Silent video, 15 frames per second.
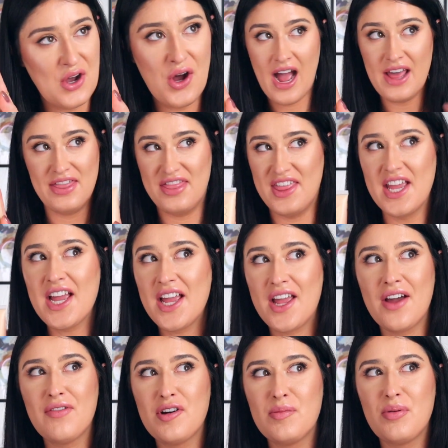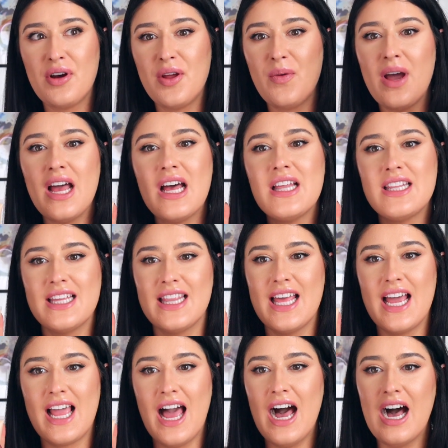I think I covered pretty well that
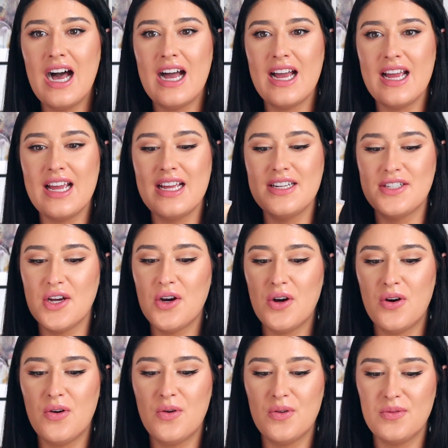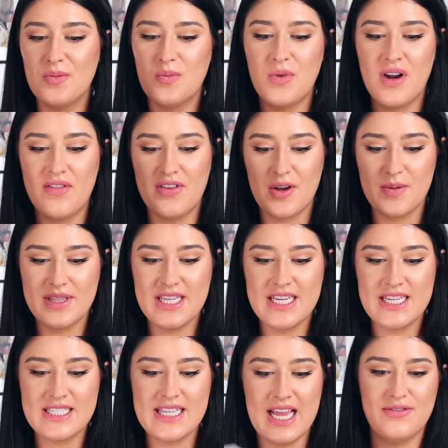like I don't want to fuck with
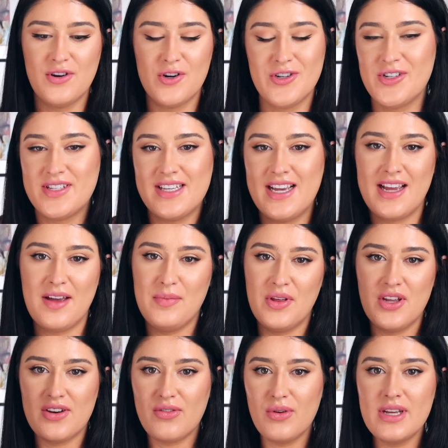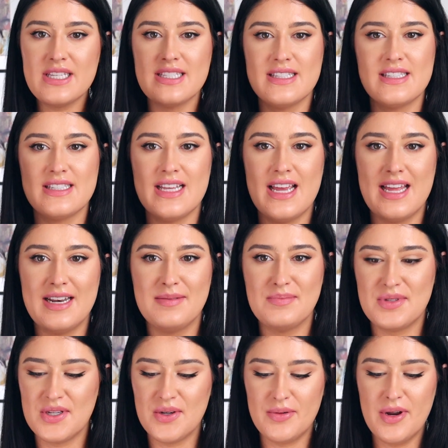this for just like a million different reasons, and
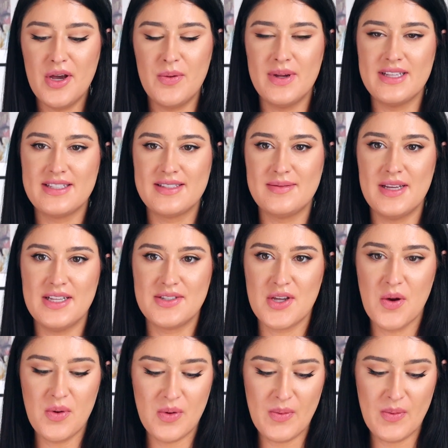so no, it's going